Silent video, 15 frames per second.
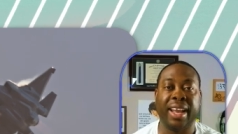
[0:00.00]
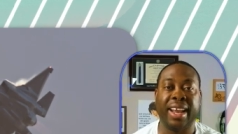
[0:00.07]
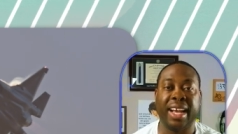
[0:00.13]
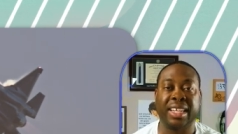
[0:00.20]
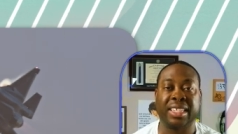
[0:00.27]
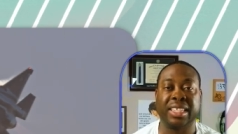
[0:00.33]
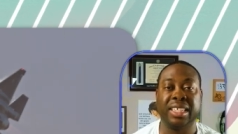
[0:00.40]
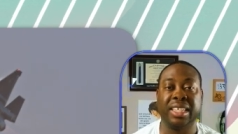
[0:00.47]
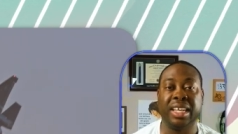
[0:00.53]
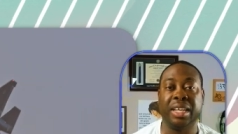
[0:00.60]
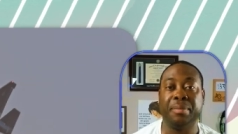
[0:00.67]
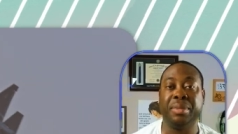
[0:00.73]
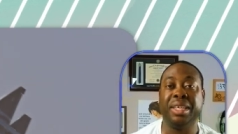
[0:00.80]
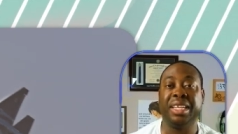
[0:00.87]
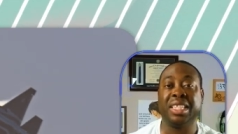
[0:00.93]
and actually
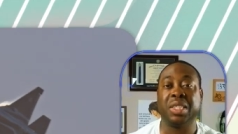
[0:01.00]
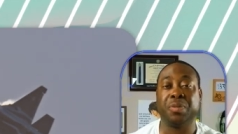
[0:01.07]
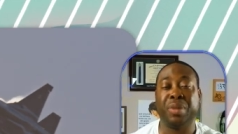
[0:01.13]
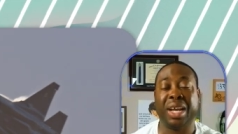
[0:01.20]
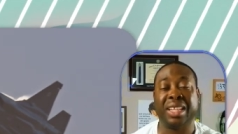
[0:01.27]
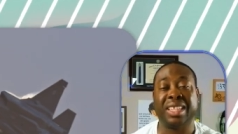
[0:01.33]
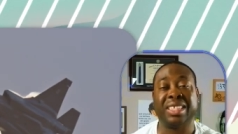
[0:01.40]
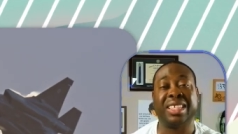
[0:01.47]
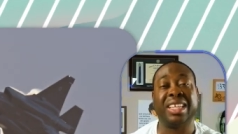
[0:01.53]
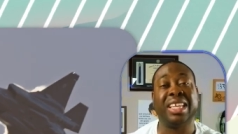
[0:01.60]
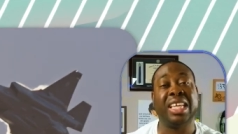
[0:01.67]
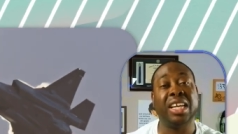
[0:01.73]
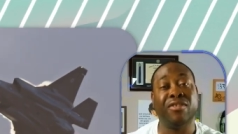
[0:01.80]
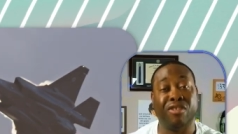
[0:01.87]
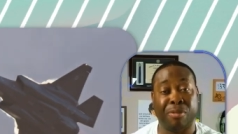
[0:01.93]
be expected to
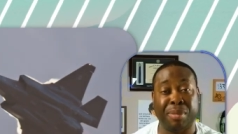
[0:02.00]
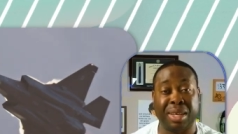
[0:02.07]
give of